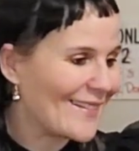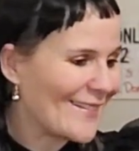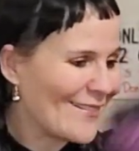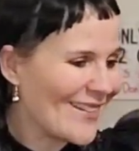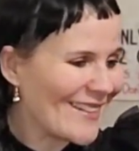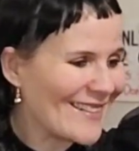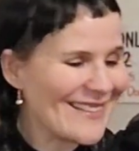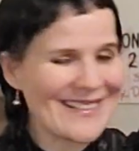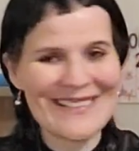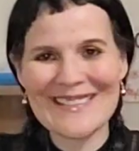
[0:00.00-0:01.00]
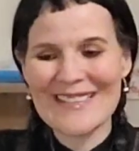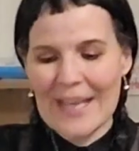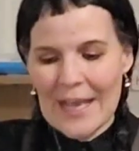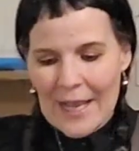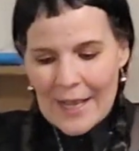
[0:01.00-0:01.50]
Oh my goodness.
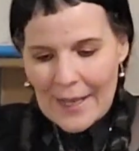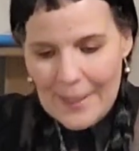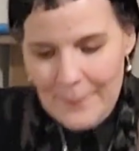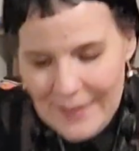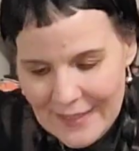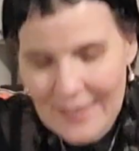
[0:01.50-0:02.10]
I'm like,